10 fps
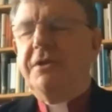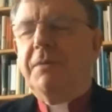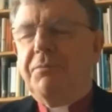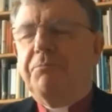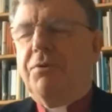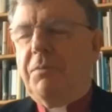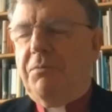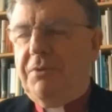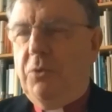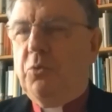I
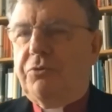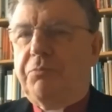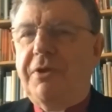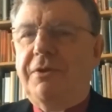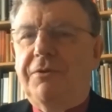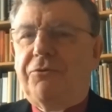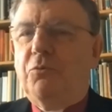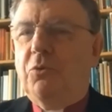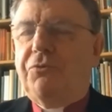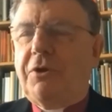probably ought to bring this
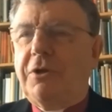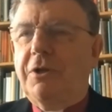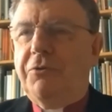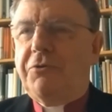towards a close,